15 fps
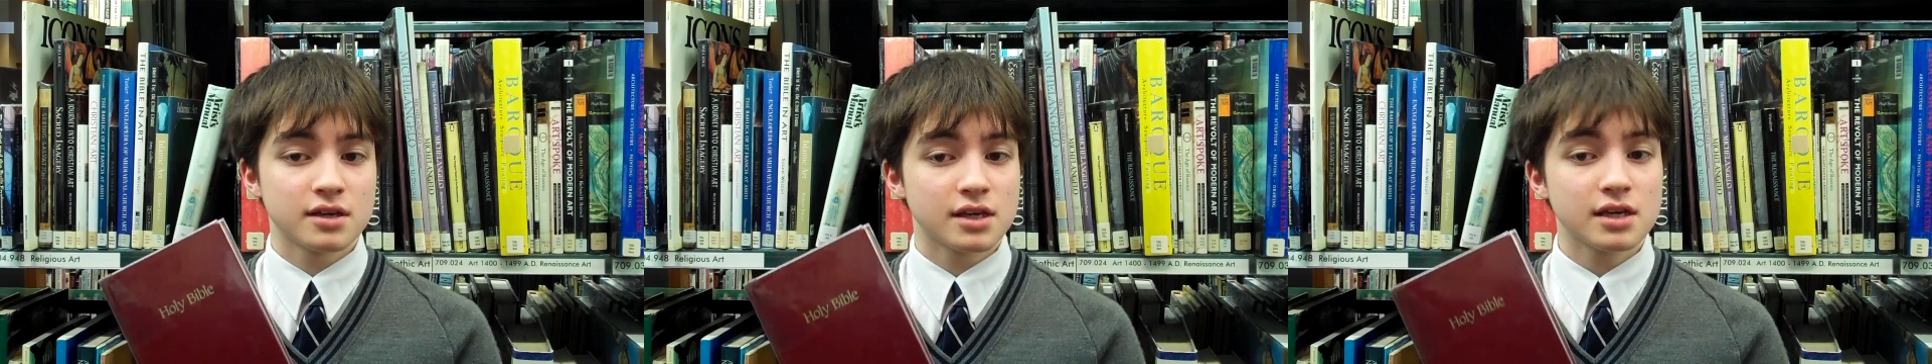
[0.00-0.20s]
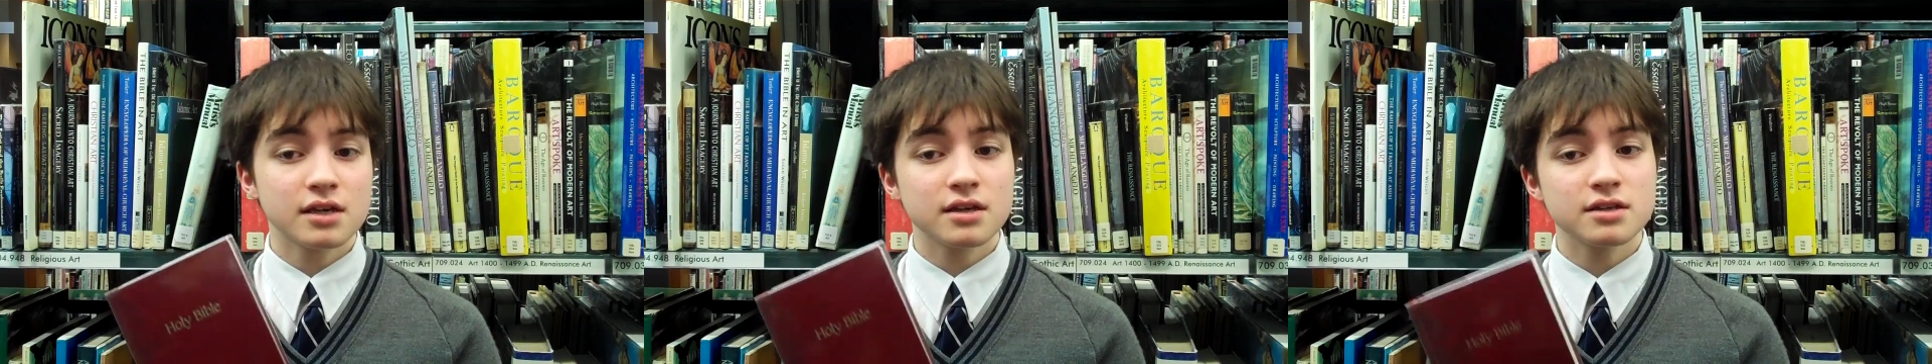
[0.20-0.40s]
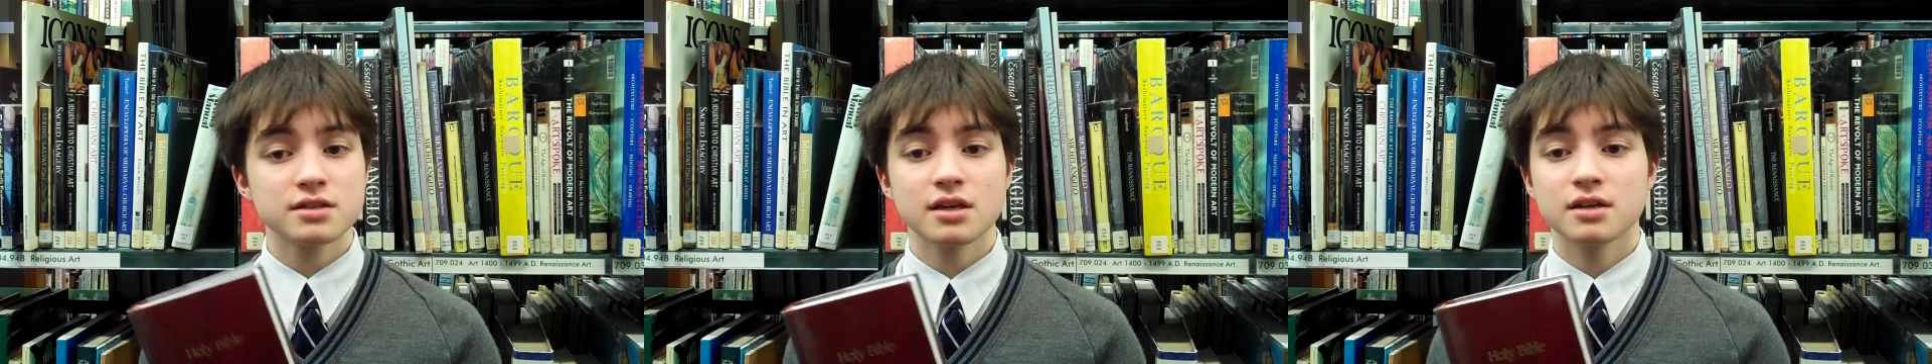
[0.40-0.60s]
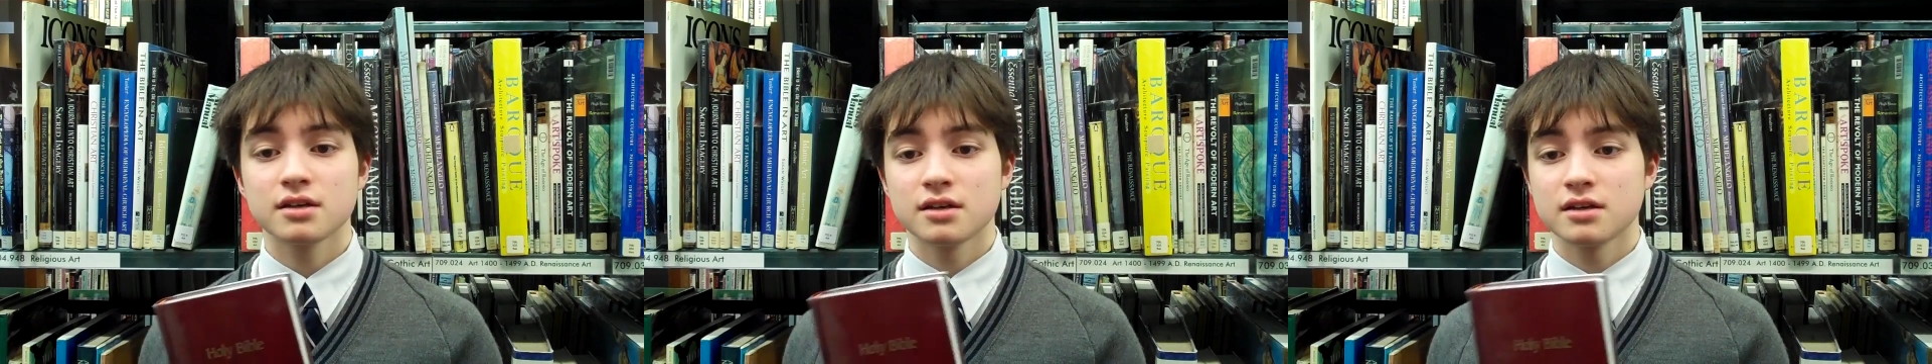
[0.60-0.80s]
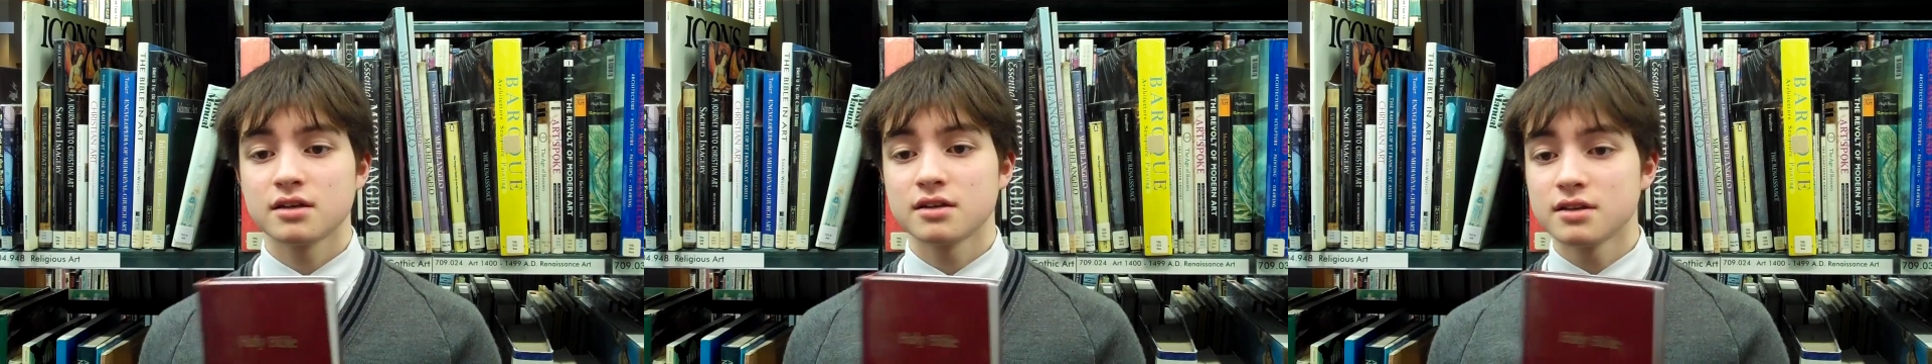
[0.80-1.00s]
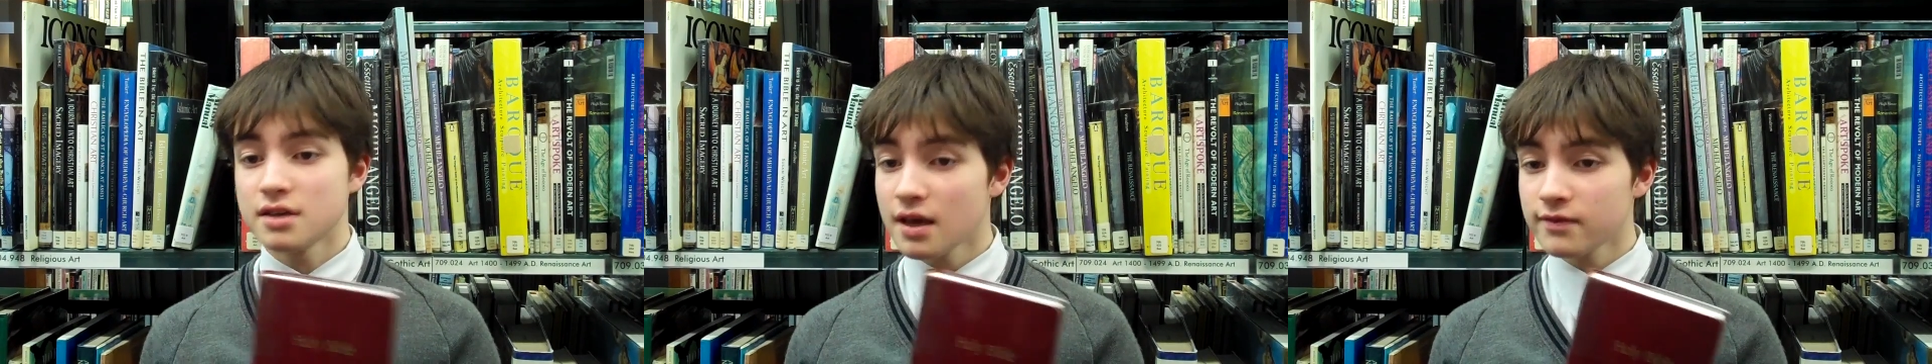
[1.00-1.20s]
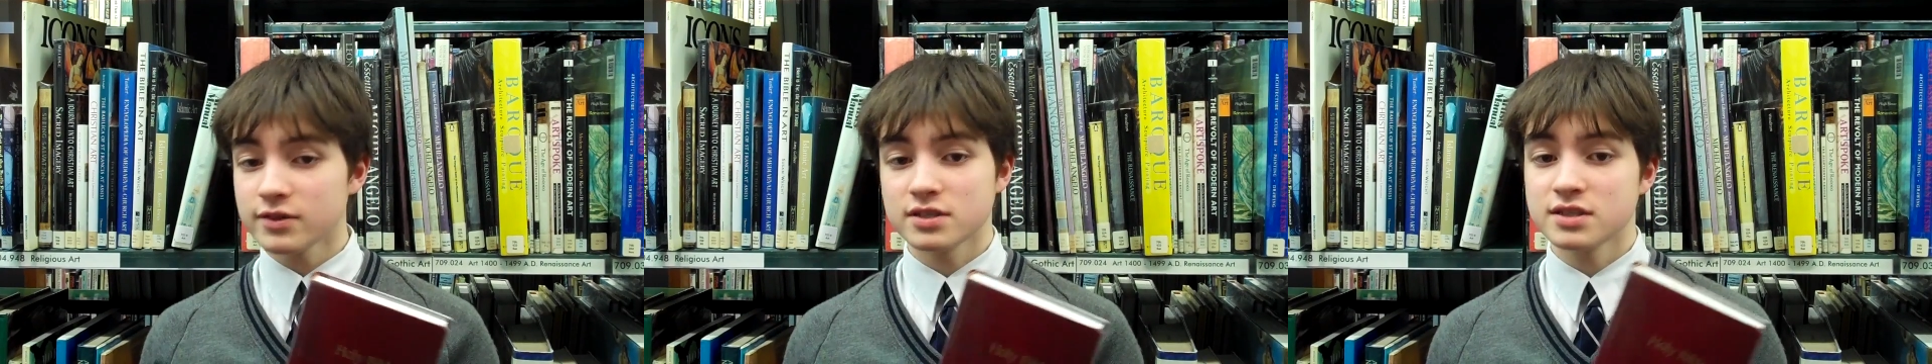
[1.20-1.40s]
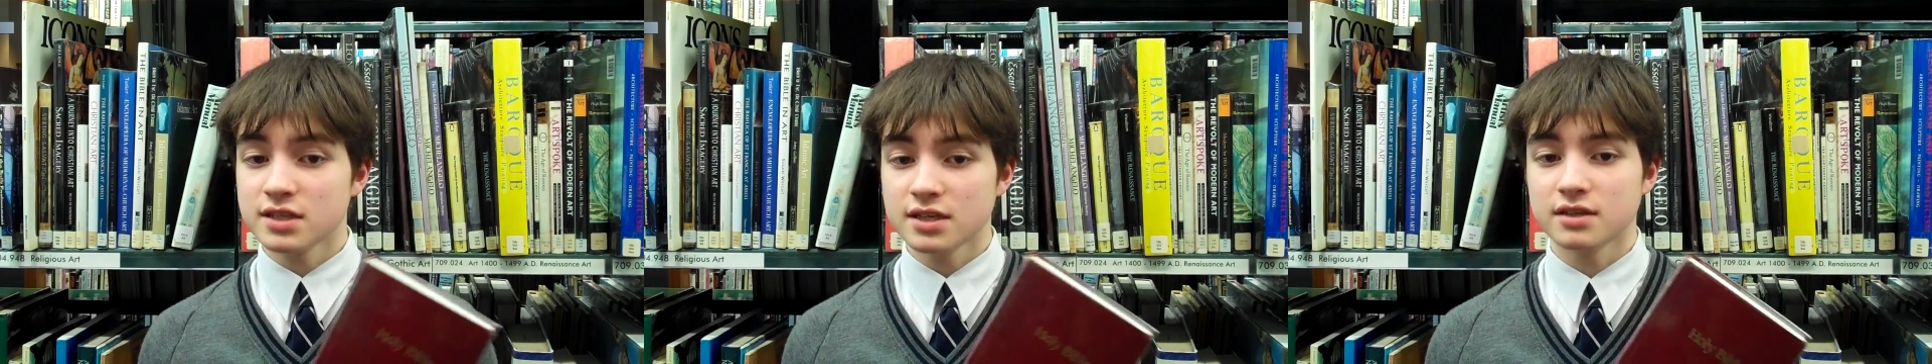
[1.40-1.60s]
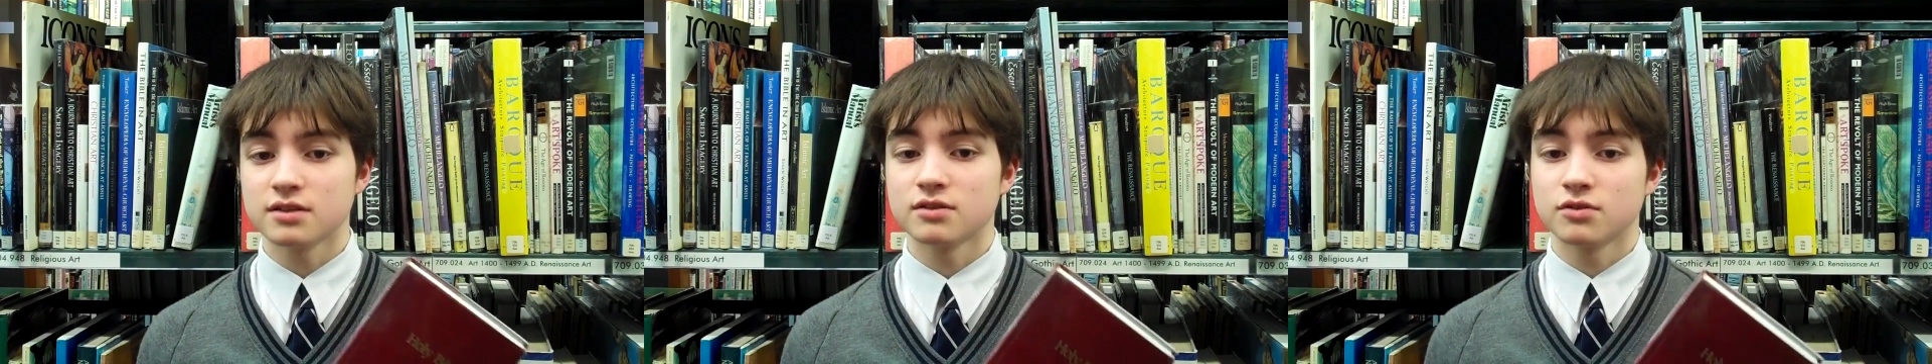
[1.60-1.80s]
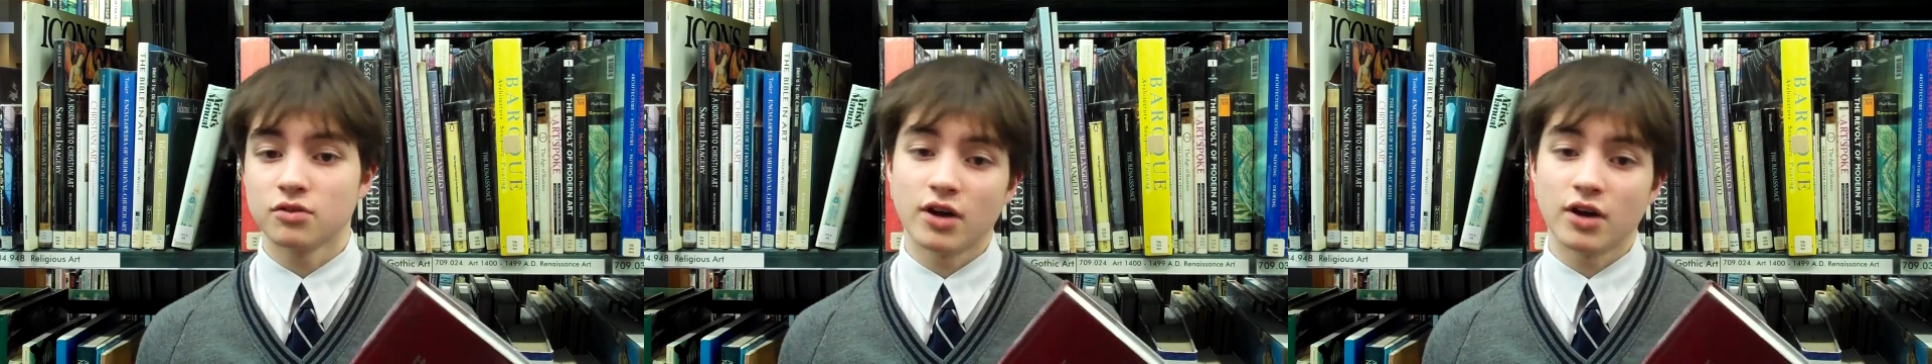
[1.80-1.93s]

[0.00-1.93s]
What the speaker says: Incas had never seen